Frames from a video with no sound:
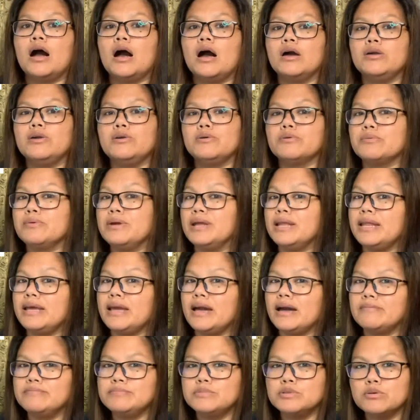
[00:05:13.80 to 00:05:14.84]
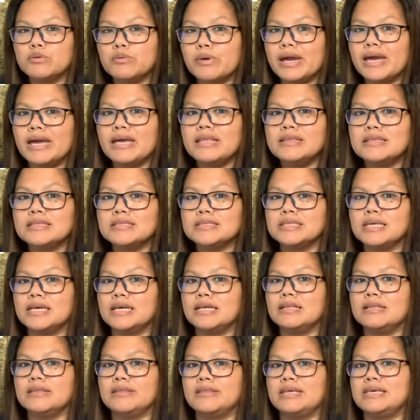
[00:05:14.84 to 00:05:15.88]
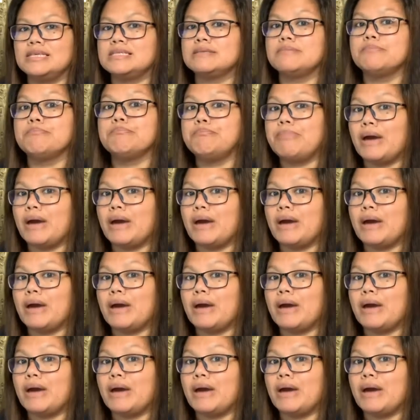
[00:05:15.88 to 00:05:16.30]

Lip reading: you really have to wait till this